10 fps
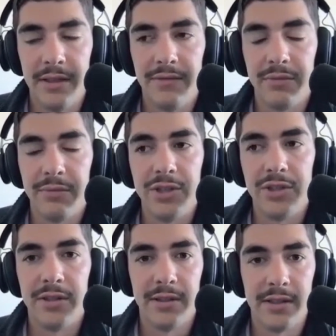
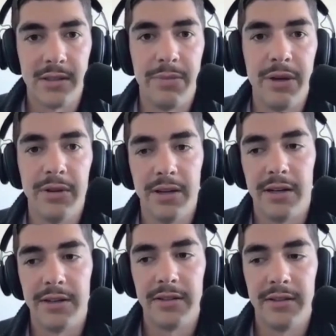information that's
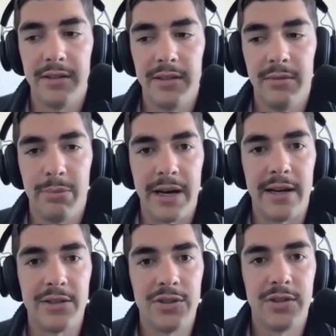periodically
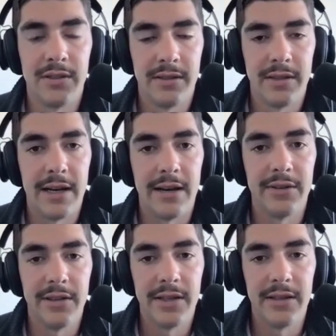batched,
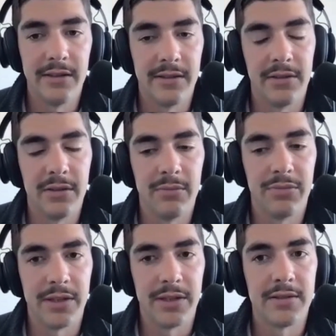aggregated, and
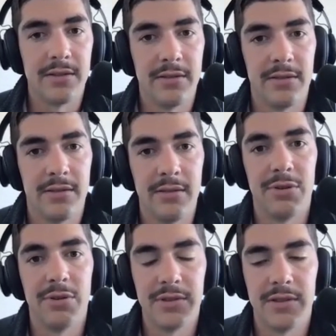compressed and
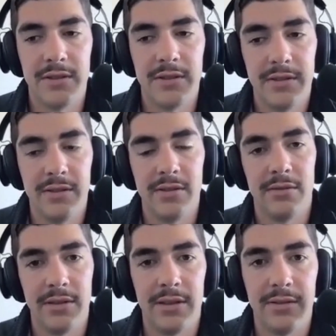posted to
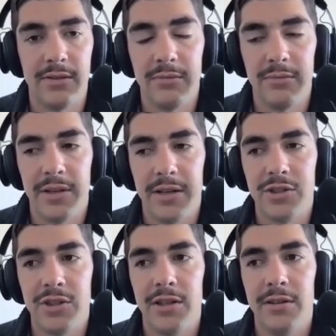the Ethereum
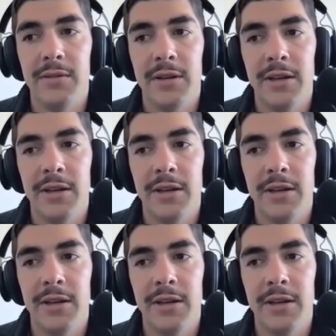blockchain.